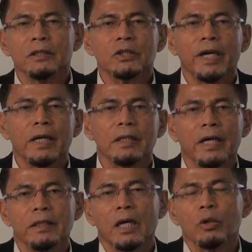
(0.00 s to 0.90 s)
an shay'an
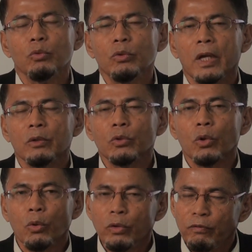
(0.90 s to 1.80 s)
an yaqulu
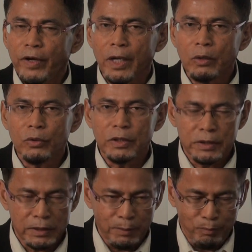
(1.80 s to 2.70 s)
lahu kun fayakun. He
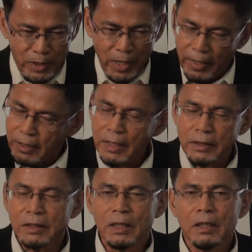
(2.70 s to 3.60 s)
just said be, and it
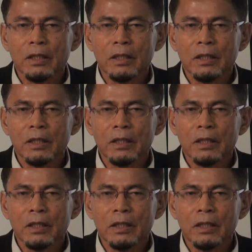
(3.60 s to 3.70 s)
is.